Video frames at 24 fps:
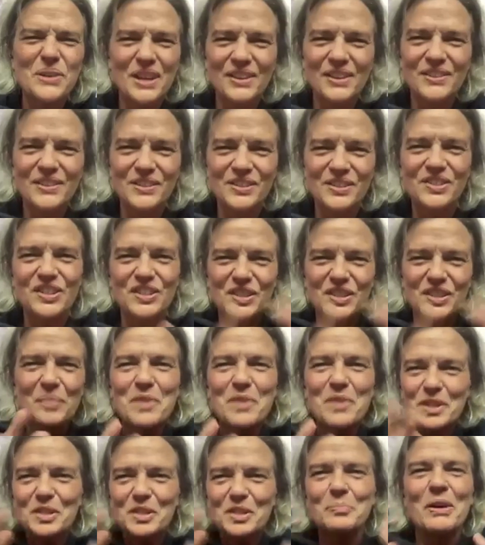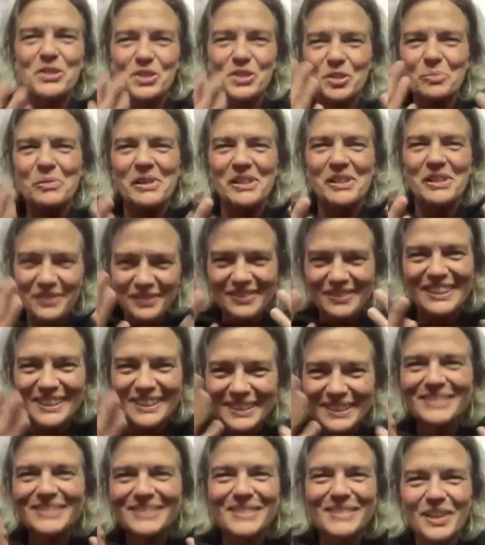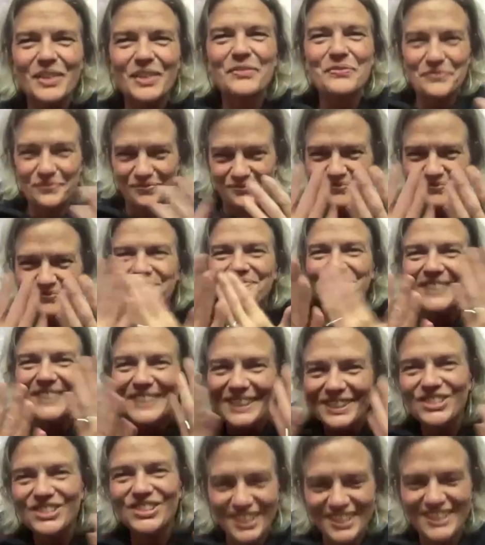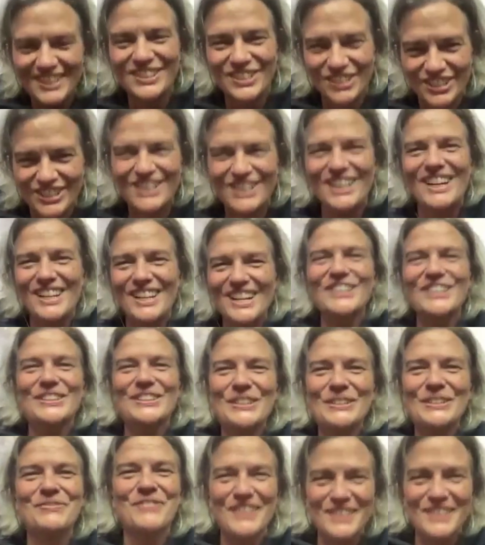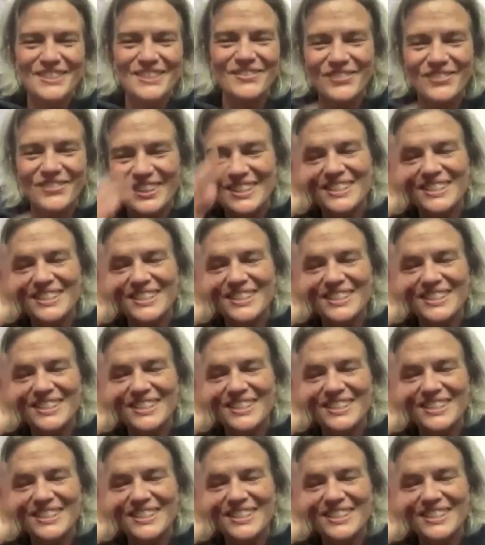Oh yeah, there's just something special about, like, inch to inch, face to